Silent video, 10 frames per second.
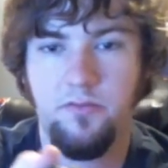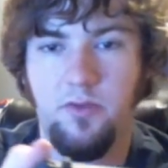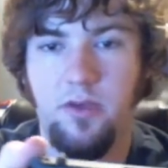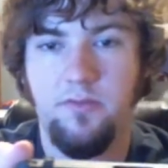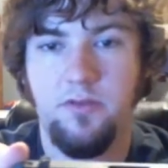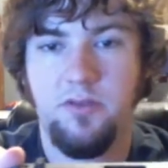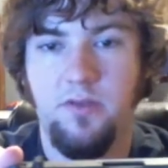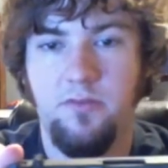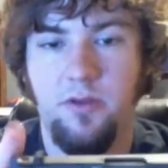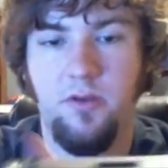if you have the
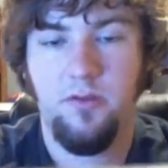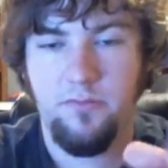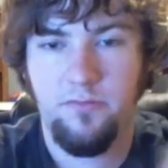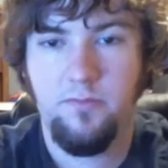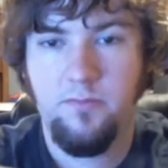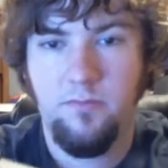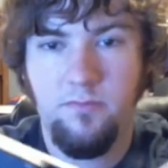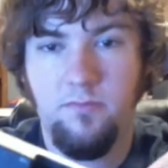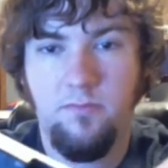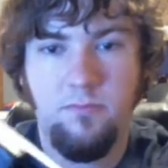safety off,
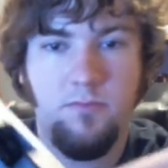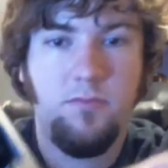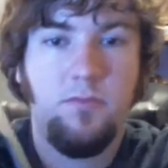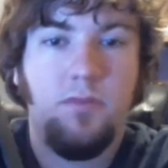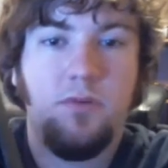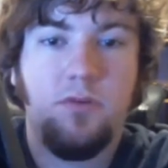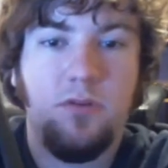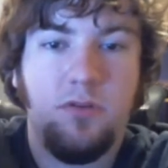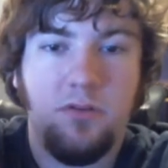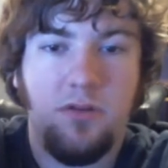
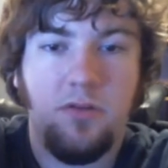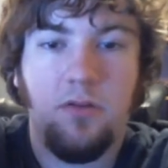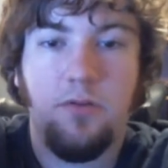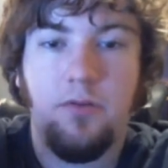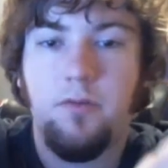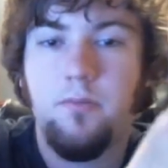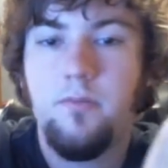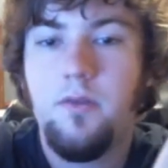this is unloaded.